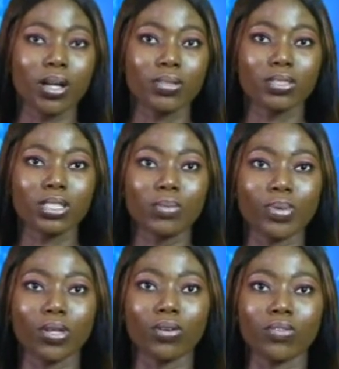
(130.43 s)
the
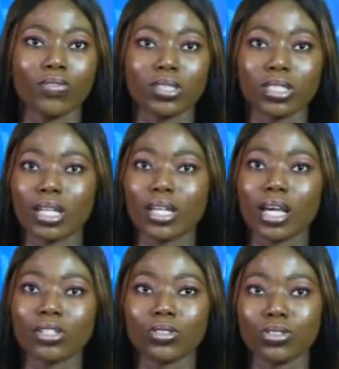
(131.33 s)
CP of overseeing
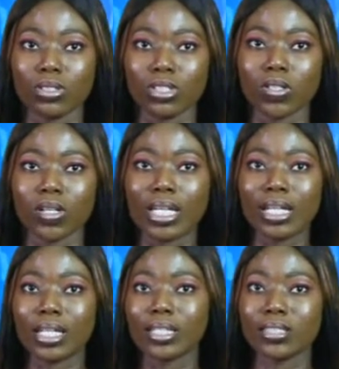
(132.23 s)
extrajudicial
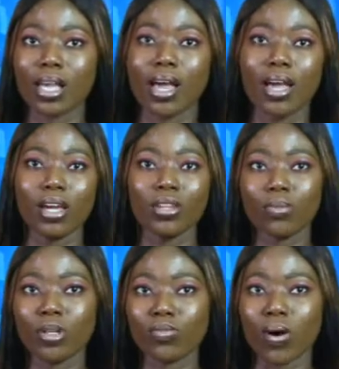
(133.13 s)
killings and
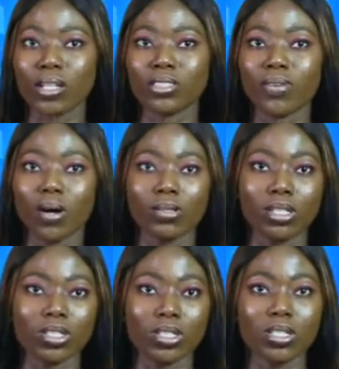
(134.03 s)
human rights
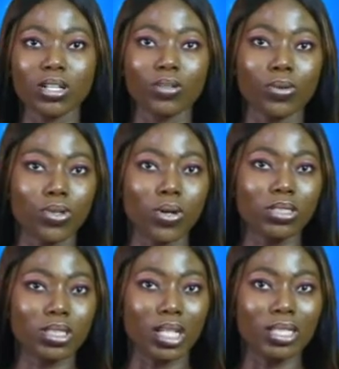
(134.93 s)
violation in Oyo
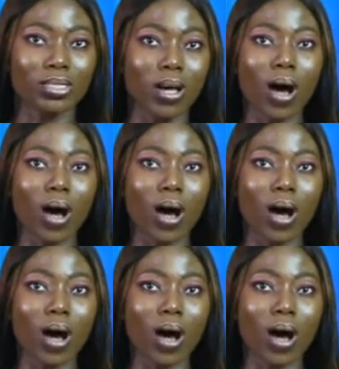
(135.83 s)
State,